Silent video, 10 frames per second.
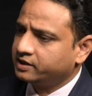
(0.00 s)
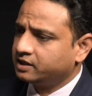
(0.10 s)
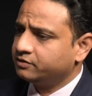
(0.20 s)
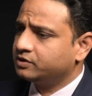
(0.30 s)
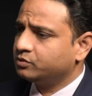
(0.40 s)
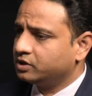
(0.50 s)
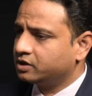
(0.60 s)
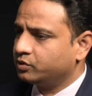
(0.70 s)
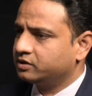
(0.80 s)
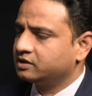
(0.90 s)
I think if they
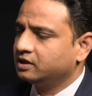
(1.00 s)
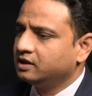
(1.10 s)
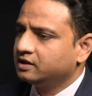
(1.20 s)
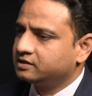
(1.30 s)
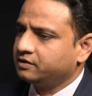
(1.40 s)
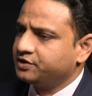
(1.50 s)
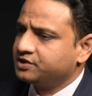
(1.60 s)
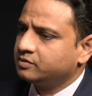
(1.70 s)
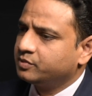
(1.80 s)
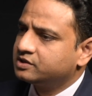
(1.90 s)
work with
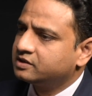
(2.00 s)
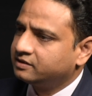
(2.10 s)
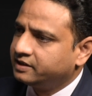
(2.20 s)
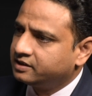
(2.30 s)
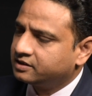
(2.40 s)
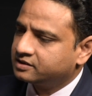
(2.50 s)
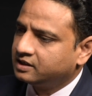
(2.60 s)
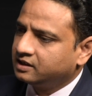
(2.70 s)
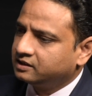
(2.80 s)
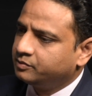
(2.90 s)
sufficient business leaders,
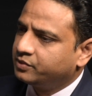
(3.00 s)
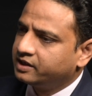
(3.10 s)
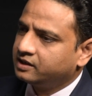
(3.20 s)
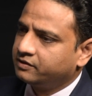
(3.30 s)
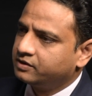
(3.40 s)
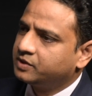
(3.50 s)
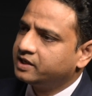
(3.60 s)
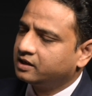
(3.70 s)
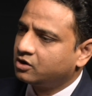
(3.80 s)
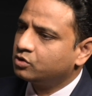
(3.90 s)
they bring
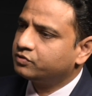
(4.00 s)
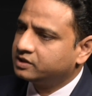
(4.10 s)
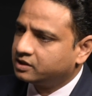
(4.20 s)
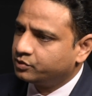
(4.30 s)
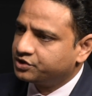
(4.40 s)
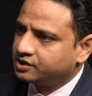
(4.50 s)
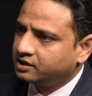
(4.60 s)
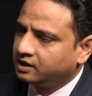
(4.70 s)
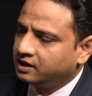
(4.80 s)
everybody along with their vision,